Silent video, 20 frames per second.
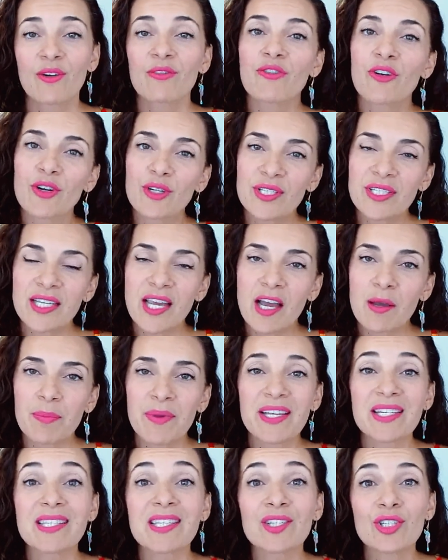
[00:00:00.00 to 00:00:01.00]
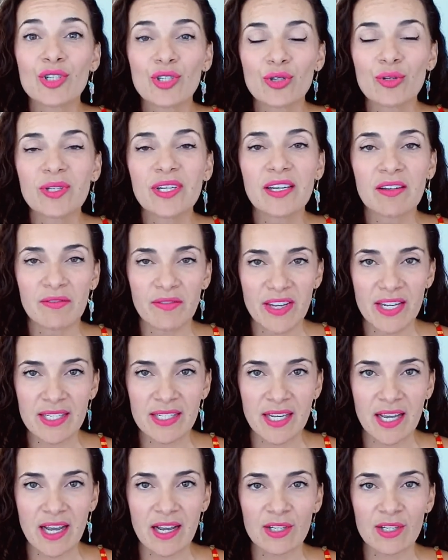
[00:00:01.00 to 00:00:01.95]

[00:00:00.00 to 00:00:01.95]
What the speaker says: First up is the student visa.